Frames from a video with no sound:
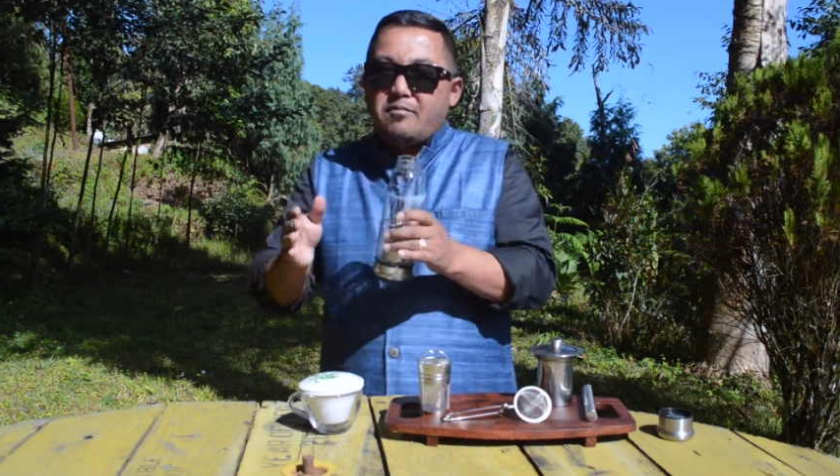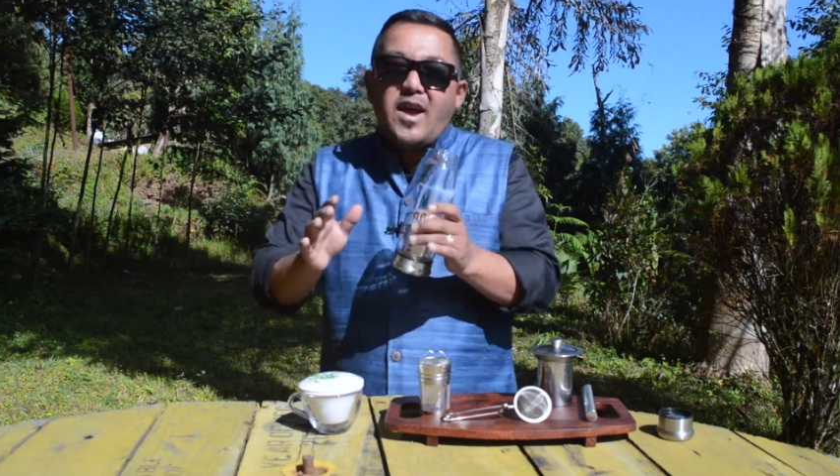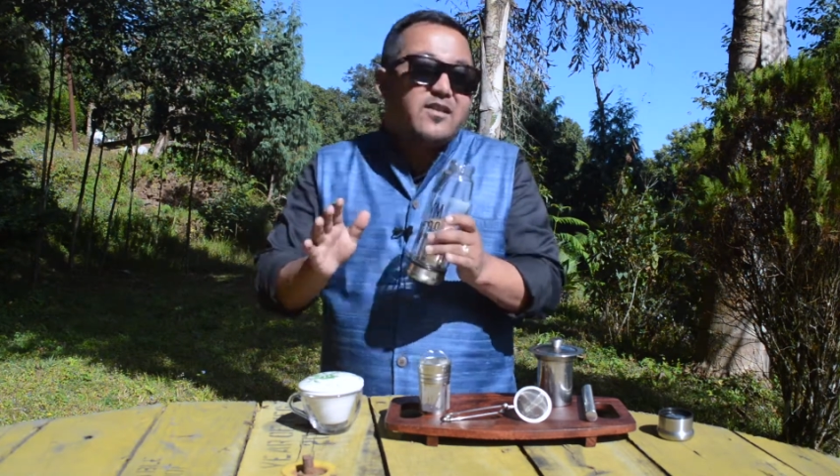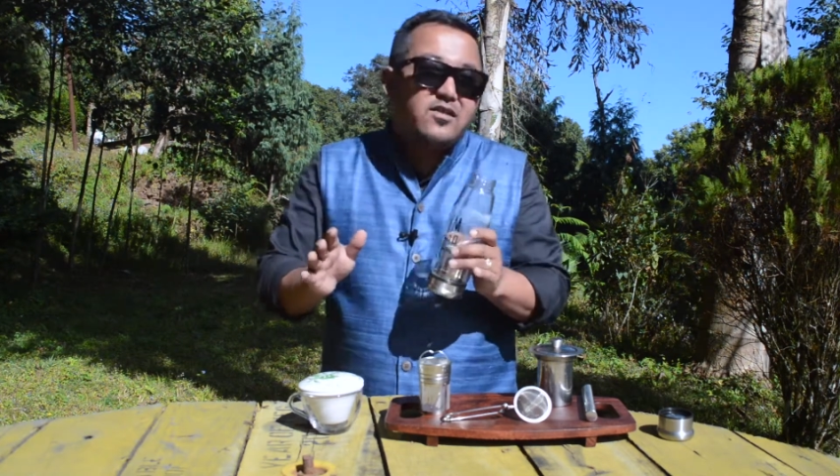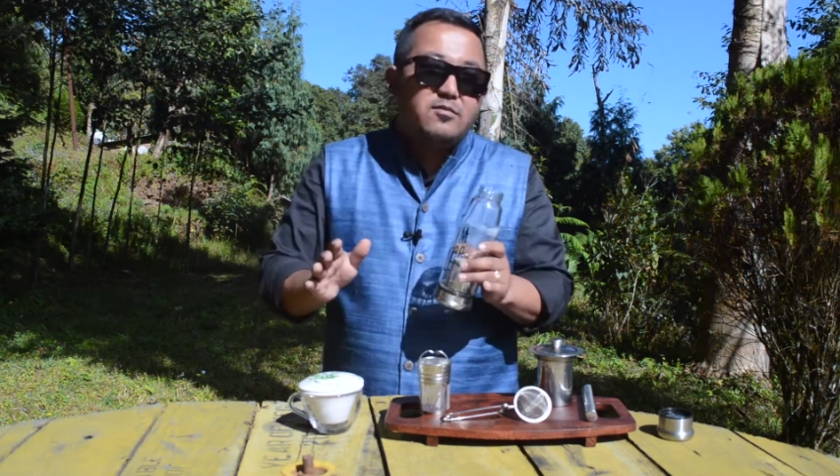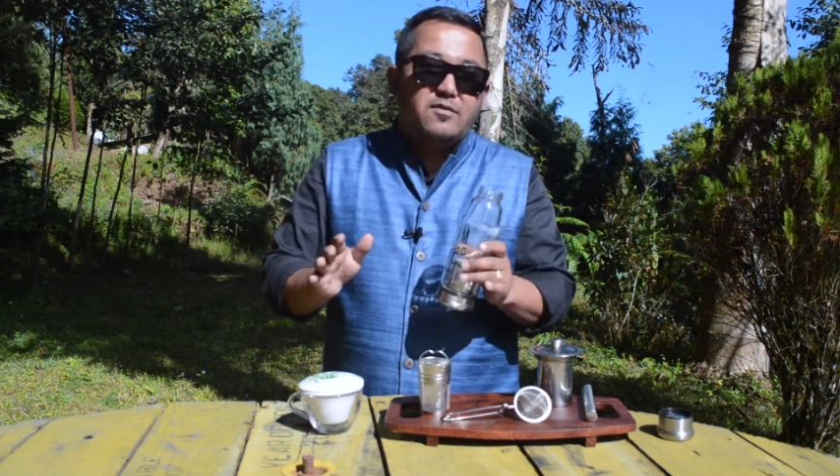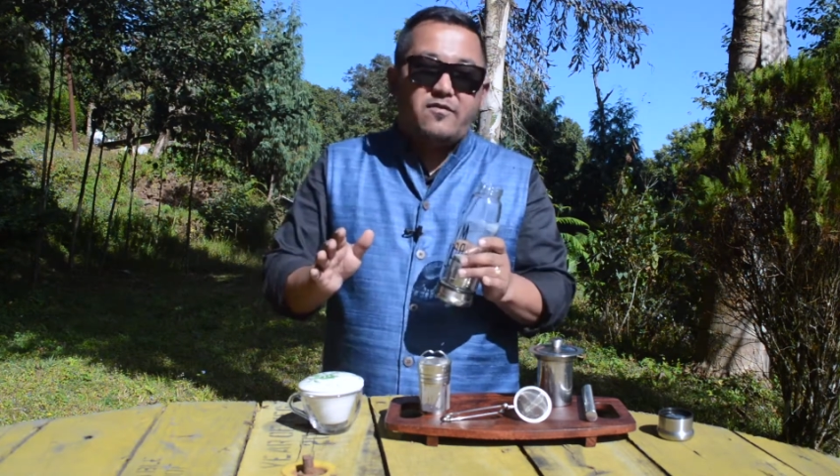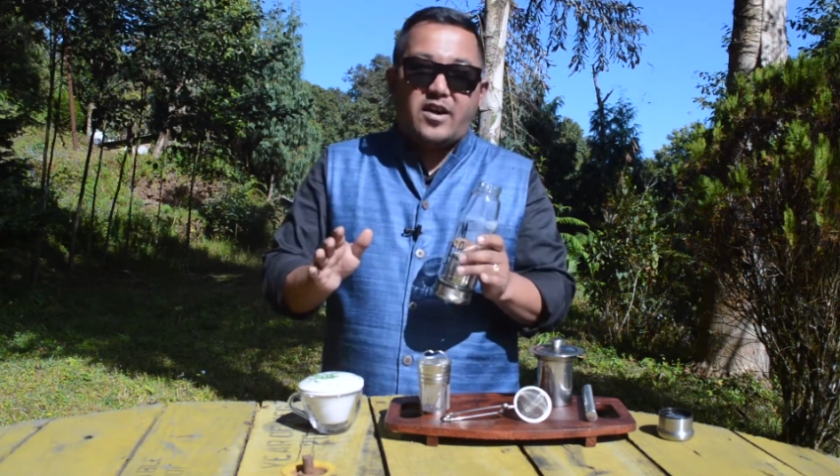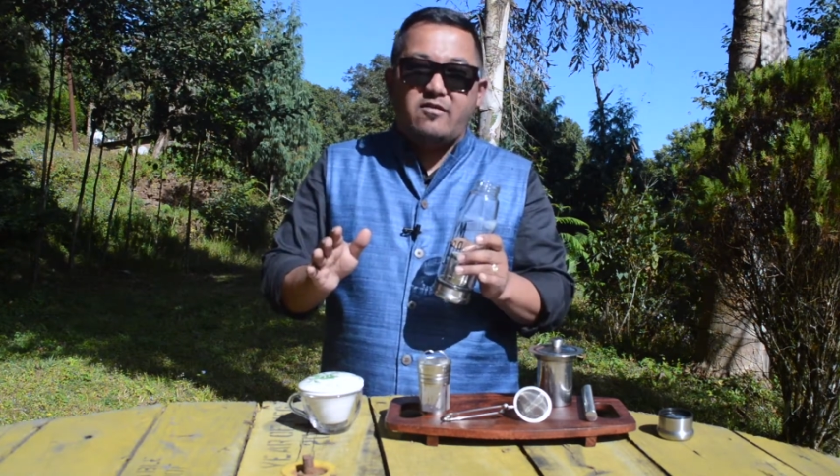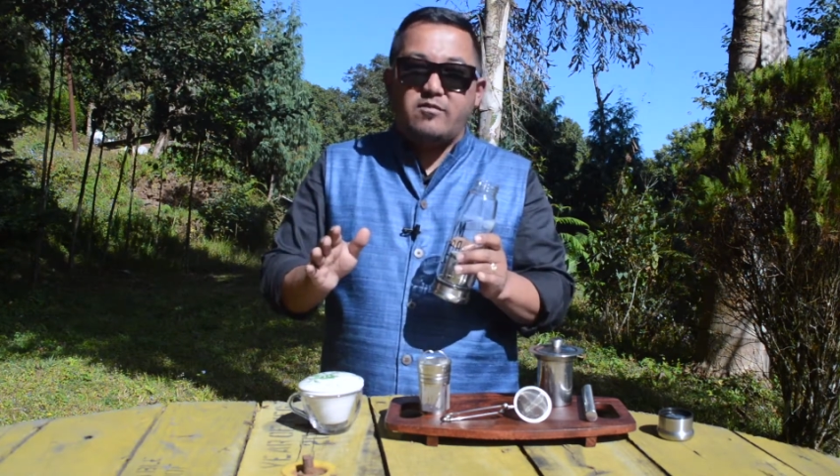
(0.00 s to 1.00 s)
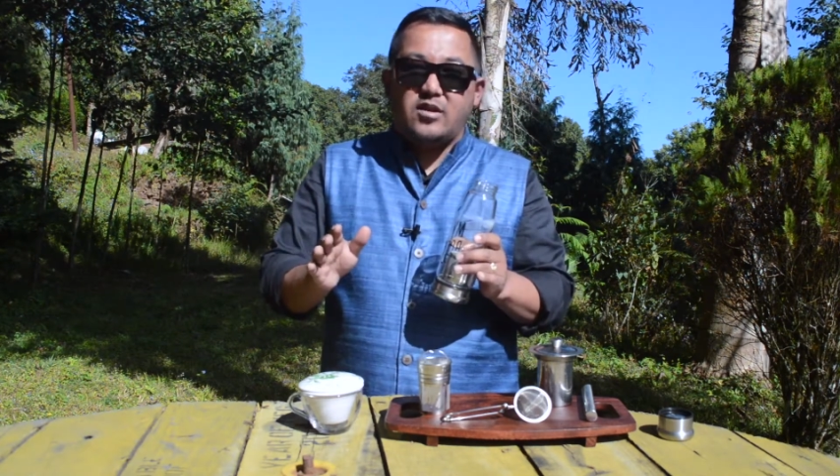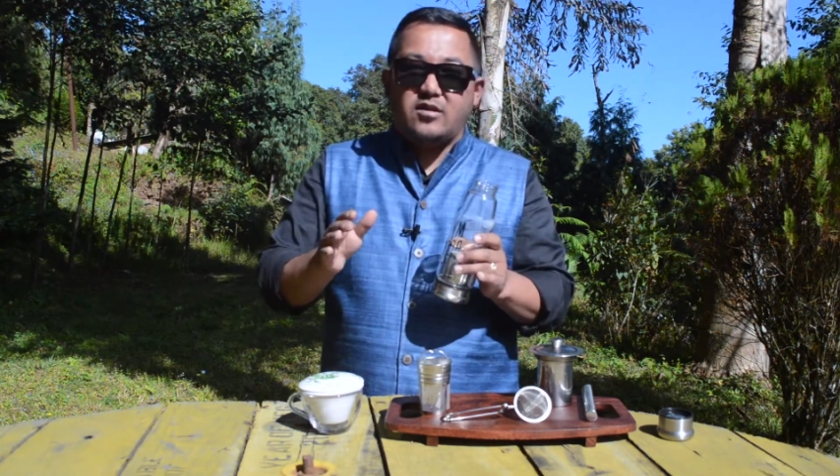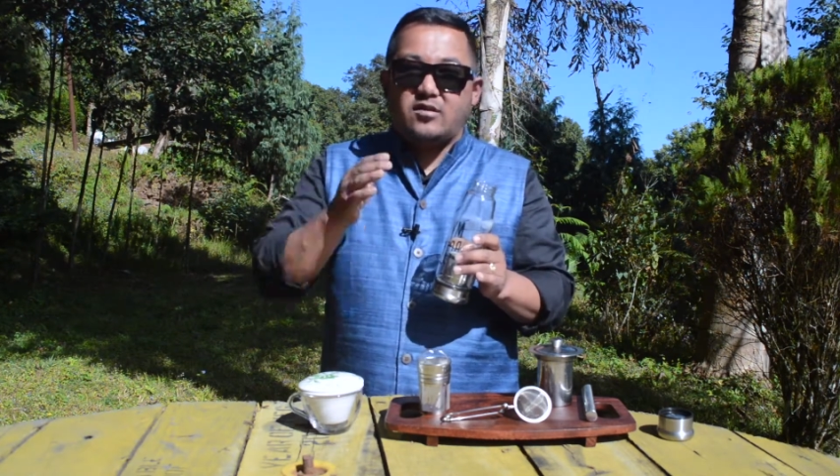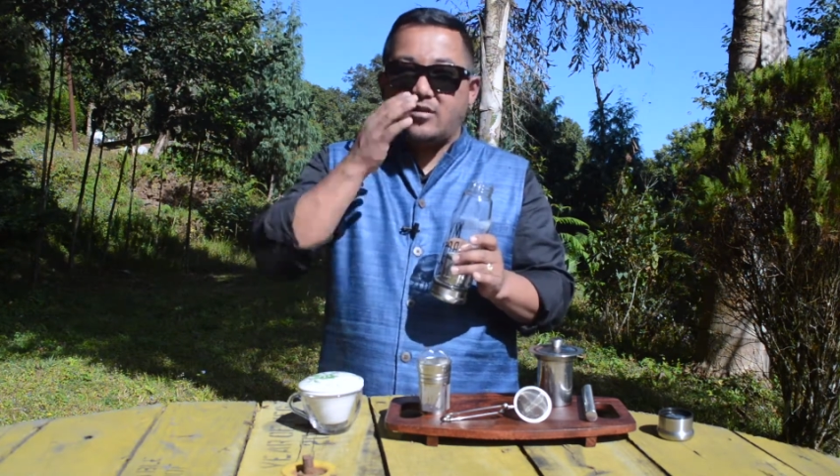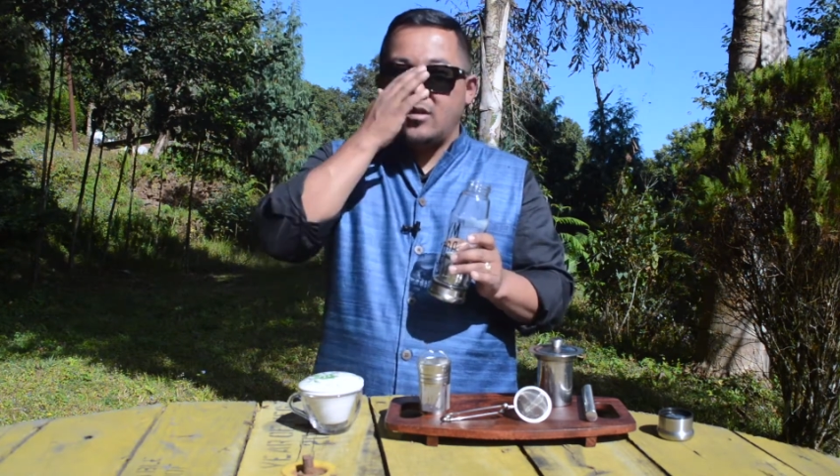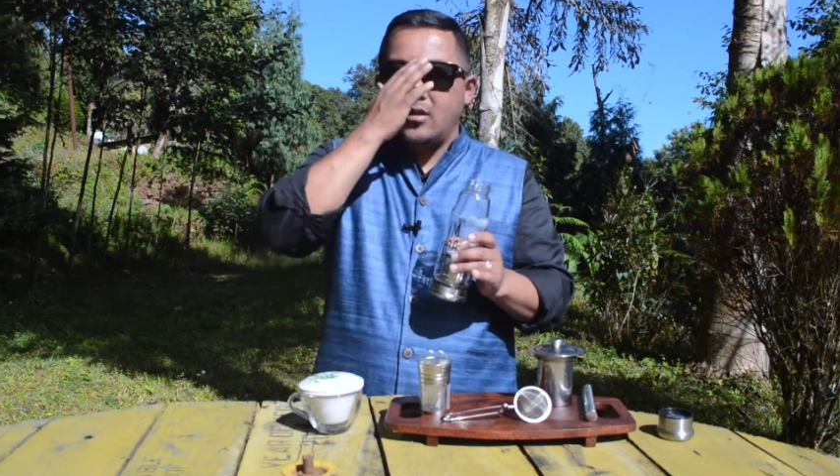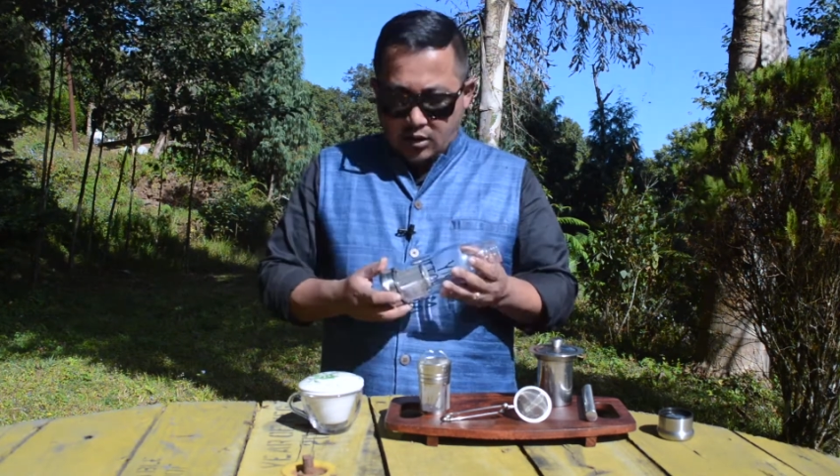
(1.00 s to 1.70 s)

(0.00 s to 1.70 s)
maximum 5 minutes.